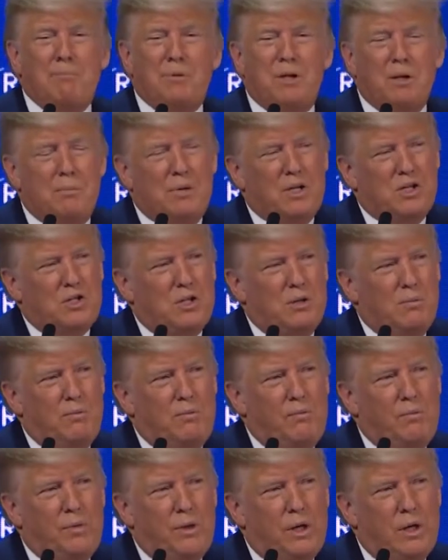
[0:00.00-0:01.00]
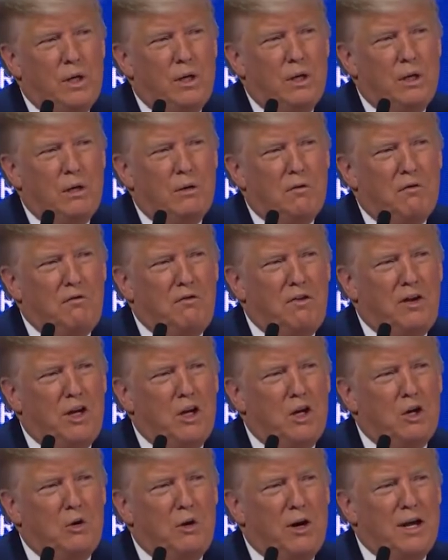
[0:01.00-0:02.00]
optimism.
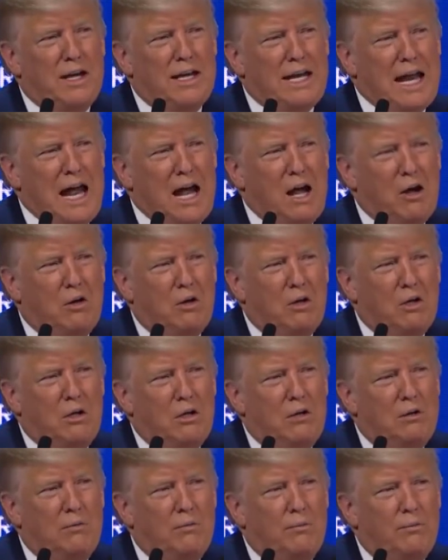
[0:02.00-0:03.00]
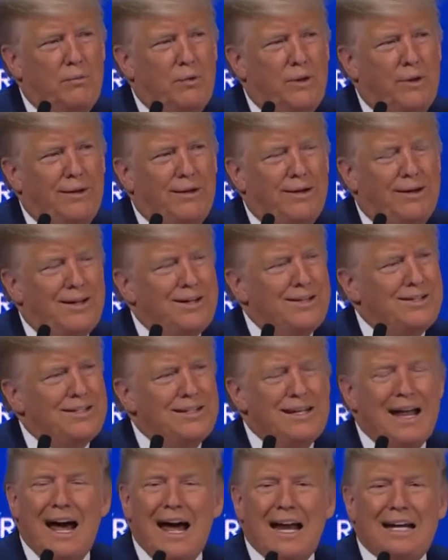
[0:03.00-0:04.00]
Fear and doubt
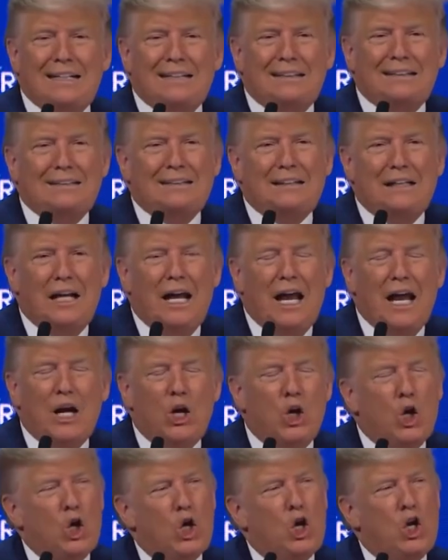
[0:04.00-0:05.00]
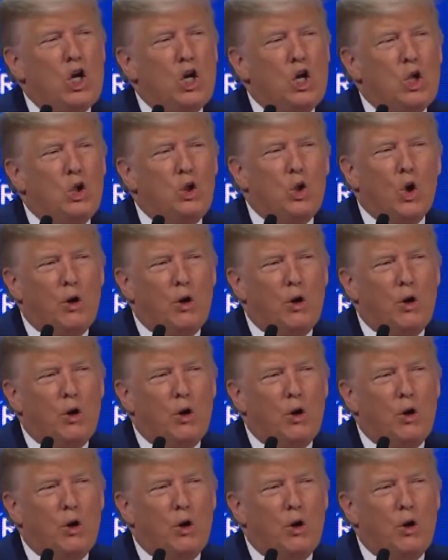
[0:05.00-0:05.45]
is not a good